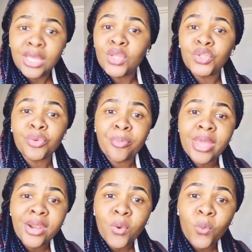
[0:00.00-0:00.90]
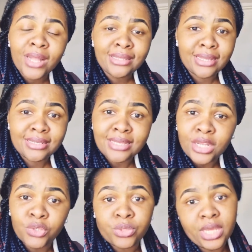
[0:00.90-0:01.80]
No matter what they tell
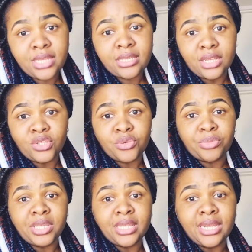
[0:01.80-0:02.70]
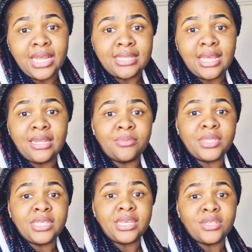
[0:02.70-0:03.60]
you. They say to me that asylum
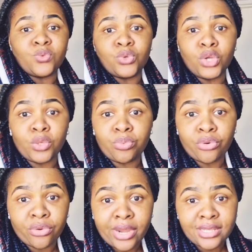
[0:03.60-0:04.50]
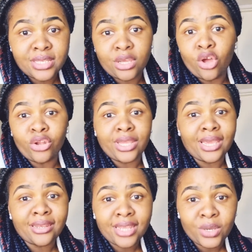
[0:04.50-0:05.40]
seekers will not progress, they can't
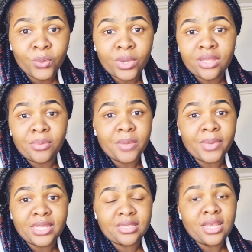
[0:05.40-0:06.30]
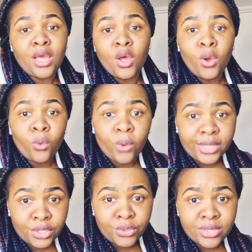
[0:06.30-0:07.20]
get anywhere, the paper is quite
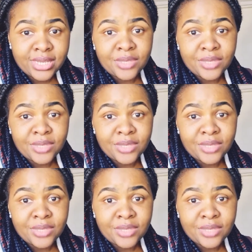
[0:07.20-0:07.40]
useless.